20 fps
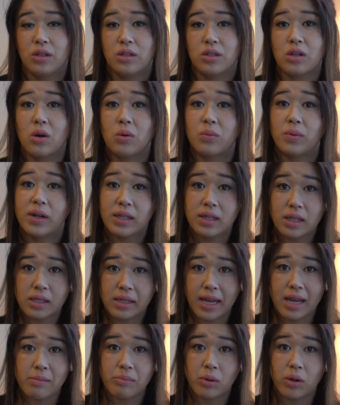So read the
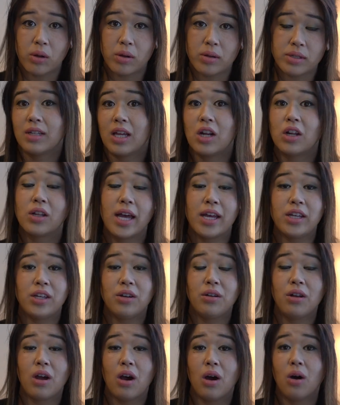labels, it'll let
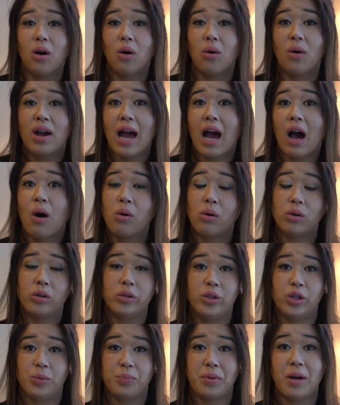you know how
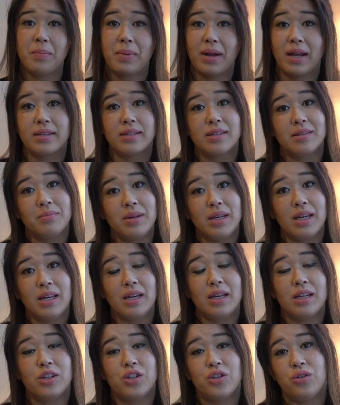old your pup has to
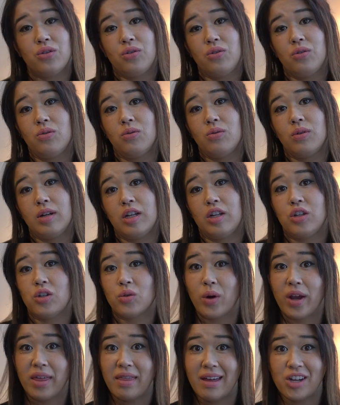be to
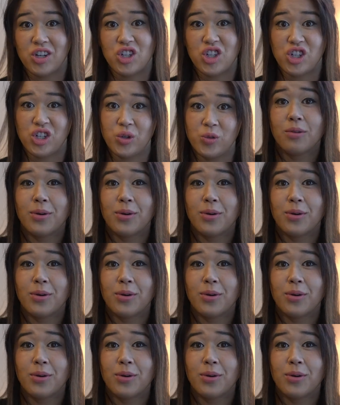enjoy that chew.